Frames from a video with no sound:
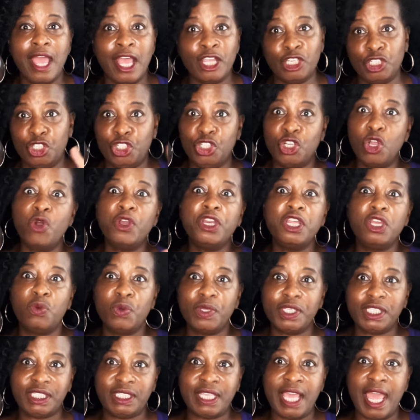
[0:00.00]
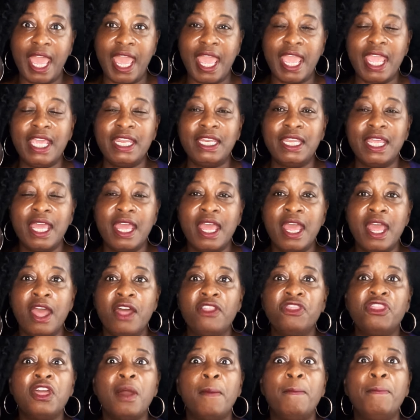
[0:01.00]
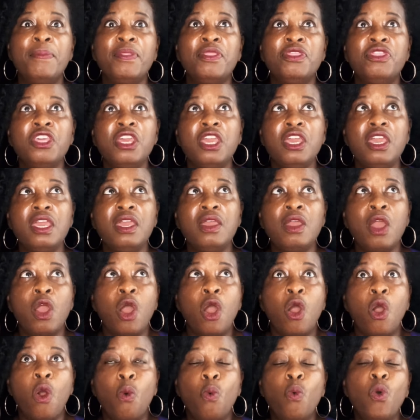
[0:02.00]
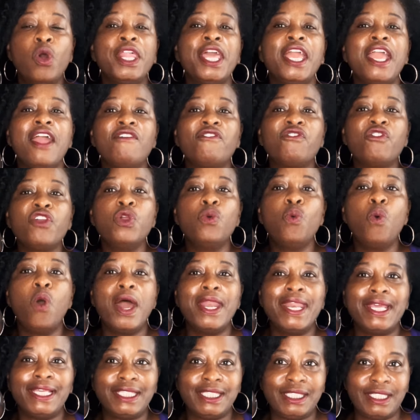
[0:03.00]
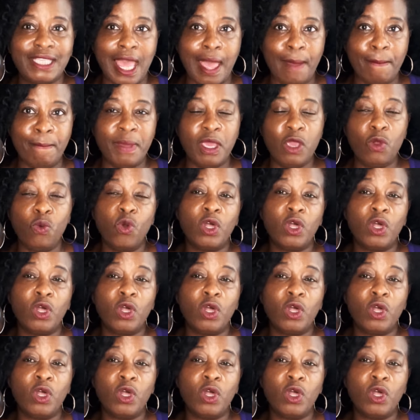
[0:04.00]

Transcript: as Jody was saying, the, the will everyone accept me?